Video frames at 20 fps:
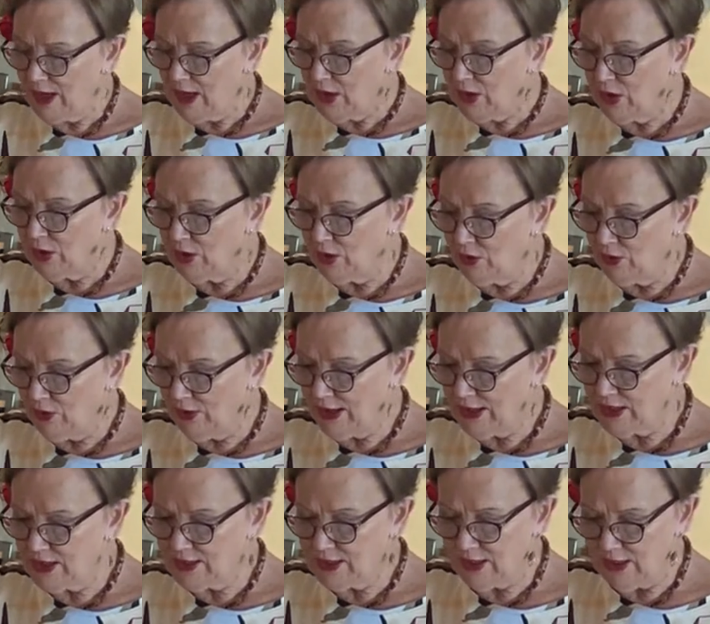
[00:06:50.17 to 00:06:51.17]
You can grate
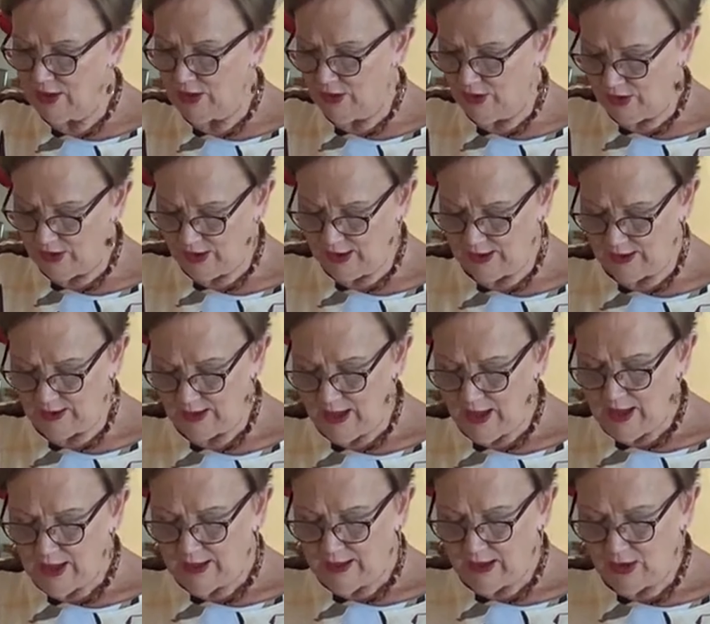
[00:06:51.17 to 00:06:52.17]
it in, or you
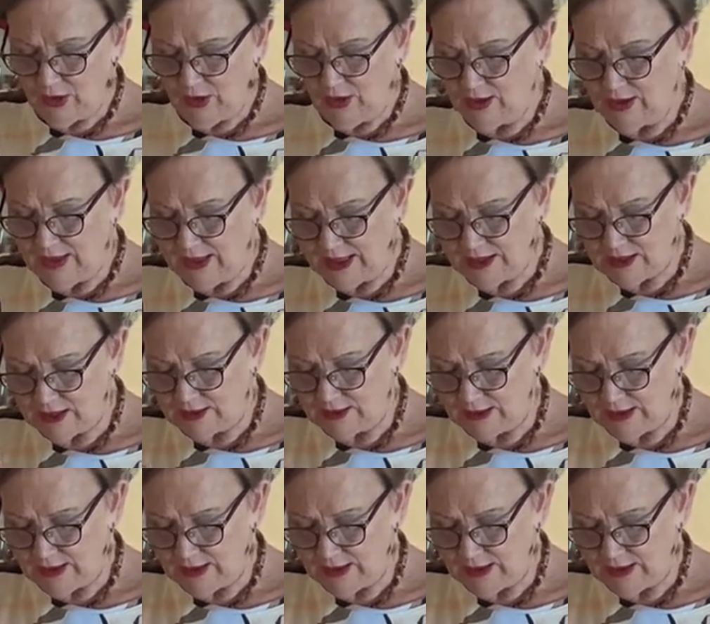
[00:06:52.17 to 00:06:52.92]
can get it